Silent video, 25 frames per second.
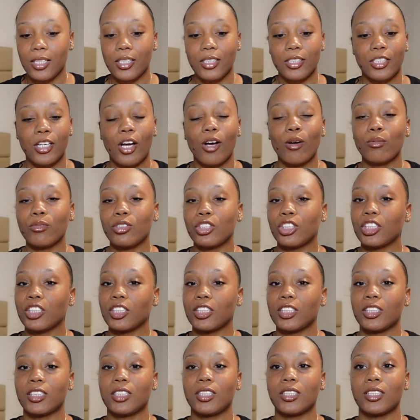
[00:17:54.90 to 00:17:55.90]
Don't
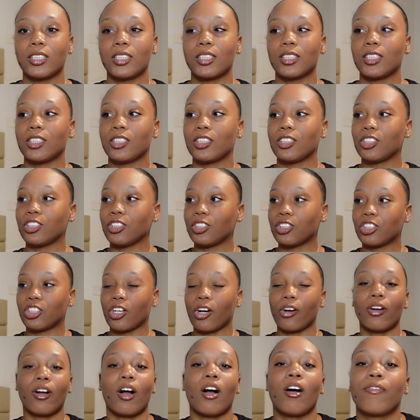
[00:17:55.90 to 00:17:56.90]
just
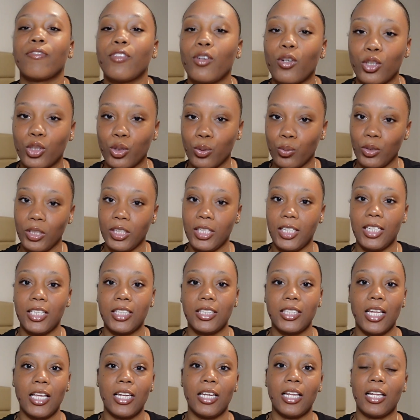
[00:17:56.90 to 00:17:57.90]
jerk off your
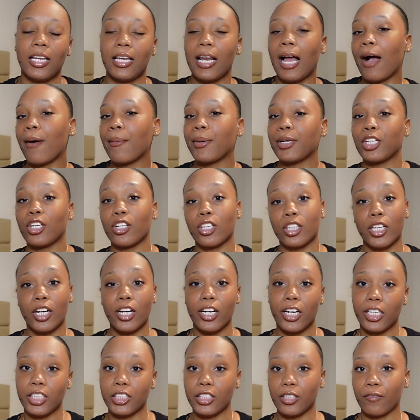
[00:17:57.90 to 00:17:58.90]
20s and then now in your
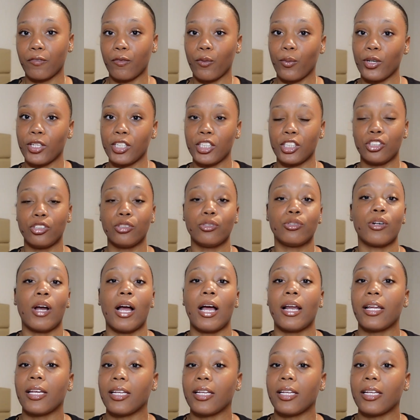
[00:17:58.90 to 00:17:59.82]
30s and 40s you trying to